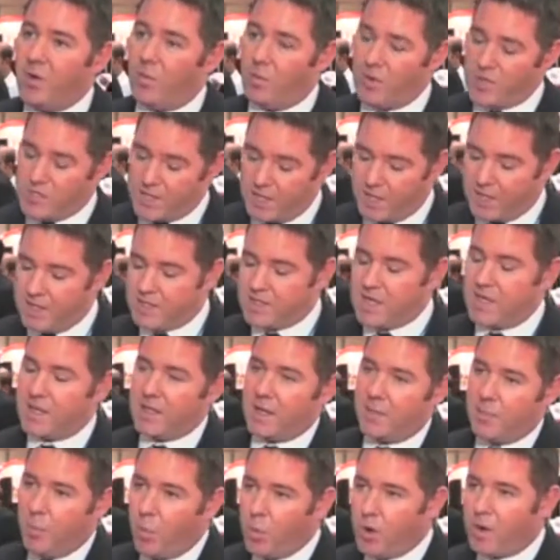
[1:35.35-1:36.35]
which they can take
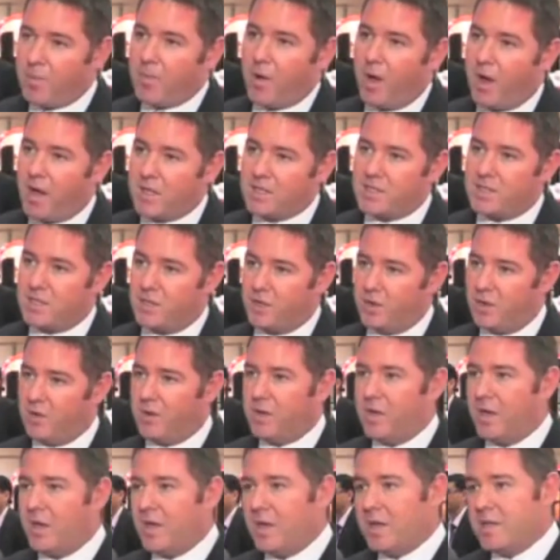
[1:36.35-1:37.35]
their boarding pass
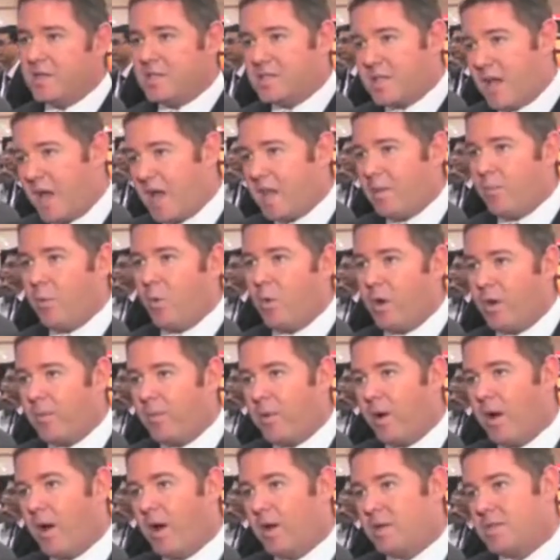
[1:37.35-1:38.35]
to, scan the boarding
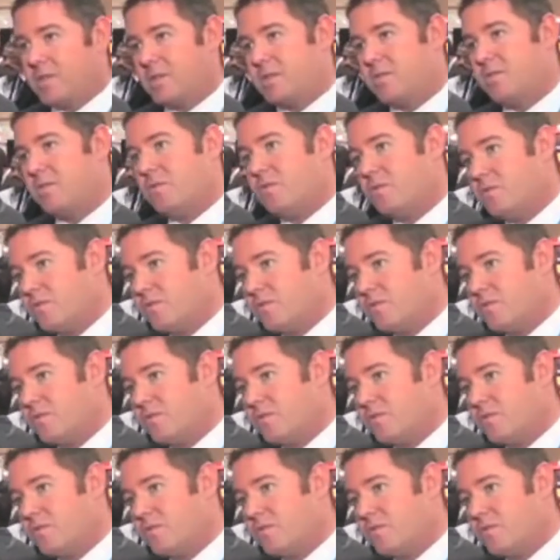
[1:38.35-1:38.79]
pass,